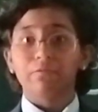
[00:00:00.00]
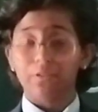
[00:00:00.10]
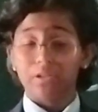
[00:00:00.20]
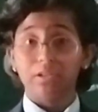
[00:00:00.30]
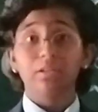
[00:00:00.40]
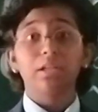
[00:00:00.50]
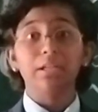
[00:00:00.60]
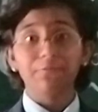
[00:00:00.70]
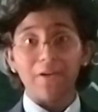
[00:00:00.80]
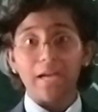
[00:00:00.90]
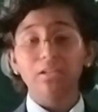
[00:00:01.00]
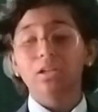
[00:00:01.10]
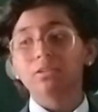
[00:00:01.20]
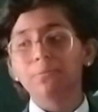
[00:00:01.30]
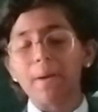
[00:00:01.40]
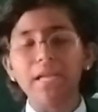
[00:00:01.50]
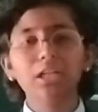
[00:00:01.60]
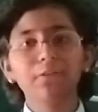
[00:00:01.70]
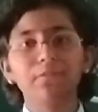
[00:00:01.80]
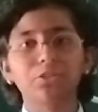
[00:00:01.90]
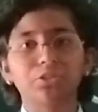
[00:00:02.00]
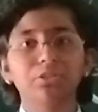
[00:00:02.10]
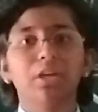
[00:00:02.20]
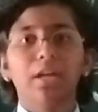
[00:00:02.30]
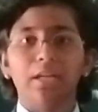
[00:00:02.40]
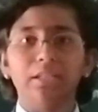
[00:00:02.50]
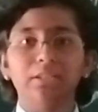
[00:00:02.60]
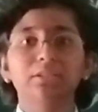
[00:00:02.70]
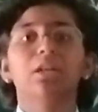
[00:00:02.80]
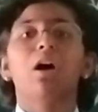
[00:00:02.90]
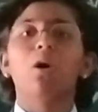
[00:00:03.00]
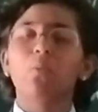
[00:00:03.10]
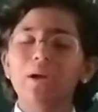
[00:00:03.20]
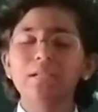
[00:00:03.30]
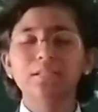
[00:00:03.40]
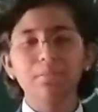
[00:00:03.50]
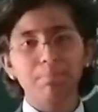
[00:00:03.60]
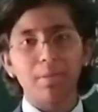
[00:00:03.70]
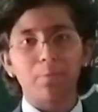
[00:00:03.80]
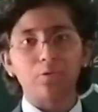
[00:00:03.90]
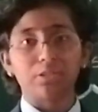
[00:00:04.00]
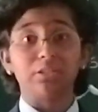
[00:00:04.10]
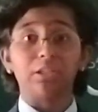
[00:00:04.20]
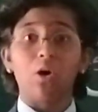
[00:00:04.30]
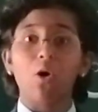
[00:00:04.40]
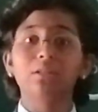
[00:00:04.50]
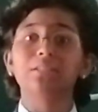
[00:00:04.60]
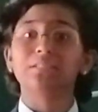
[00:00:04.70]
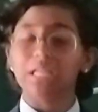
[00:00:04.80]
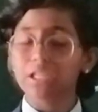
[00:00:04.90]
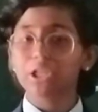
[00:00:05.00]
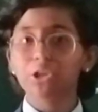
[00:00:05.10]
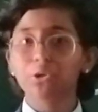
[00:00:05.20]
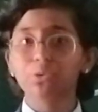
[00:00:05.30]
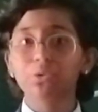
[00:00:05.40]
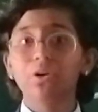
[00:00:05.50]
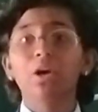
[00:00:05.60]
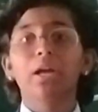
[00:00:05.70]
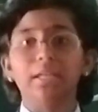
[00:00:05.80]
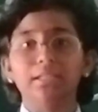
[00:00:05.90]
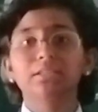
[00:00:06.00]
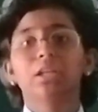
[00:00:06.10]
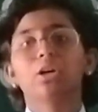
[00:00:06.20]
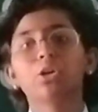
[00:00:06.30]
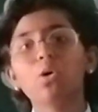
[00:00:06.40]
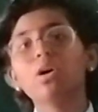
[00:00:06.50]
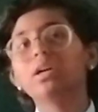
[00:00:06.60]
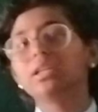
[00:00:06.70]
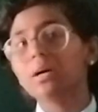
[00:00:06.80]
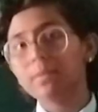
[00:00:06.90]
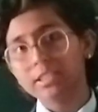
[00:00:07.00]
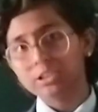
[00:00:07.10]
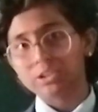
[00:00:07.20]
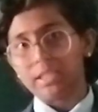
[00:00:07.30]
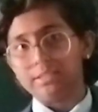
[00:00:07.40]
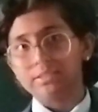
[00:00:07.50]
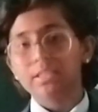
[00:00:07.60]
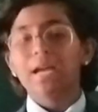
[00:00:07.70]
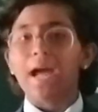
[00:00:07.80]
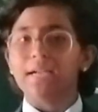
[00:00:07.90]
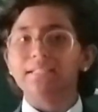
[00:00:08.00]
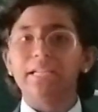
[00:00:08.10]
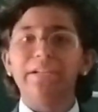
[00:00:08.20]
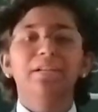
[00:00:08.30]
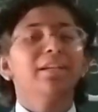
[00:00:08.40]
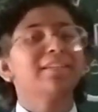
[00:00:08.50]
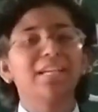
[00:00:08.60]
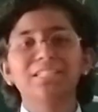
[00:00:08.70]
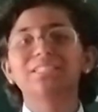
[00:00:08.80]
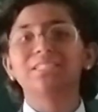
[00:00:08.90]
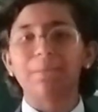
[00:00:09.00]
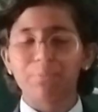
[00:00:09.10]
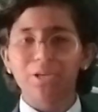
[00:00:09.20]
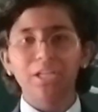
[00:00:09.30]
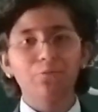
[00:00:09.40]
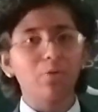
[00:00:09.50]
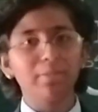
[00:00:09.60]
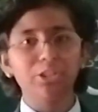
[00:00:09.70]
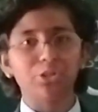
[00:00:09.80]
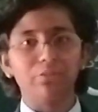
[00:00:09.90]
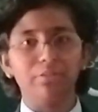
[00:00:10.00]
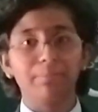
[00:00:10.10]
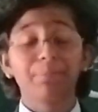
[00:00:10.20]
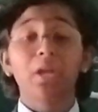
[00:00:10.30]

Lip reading: Where in fact, the binary fission is a very simple process that all the cell need to do is grow or double its size and then get separated from each other.